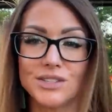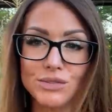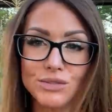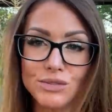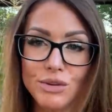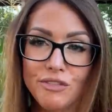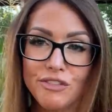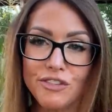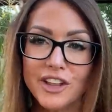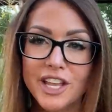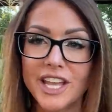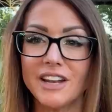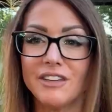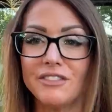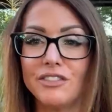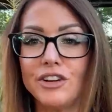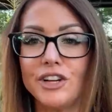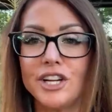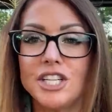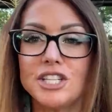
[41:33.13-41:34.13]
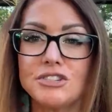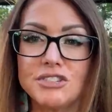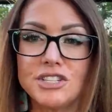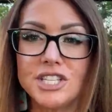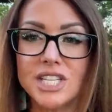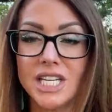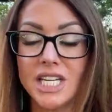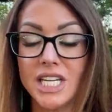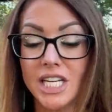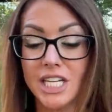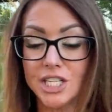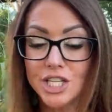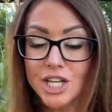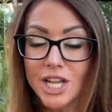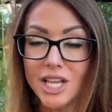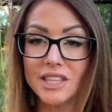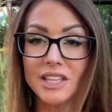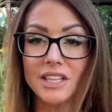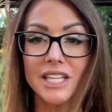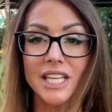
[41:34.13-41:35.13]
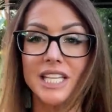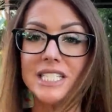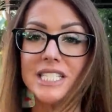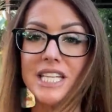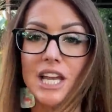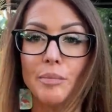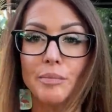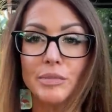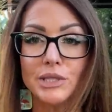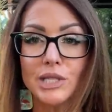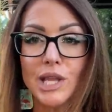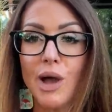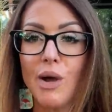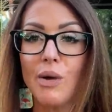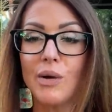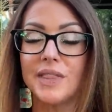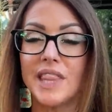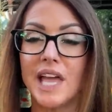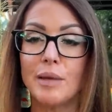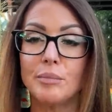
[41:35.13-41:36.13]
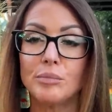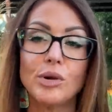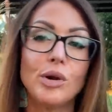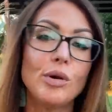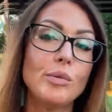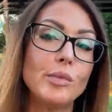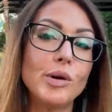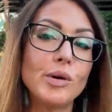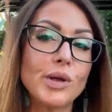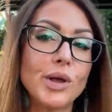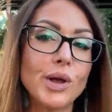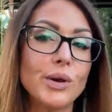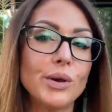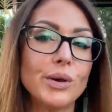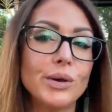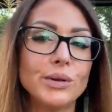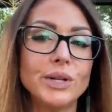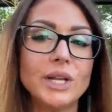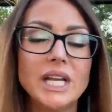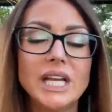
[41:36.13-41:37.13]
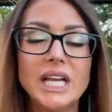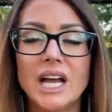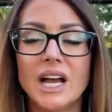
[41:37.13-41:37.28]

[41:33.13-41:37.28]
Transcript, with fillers: So don't forget, if you're interested in it, check the link down below and that promo code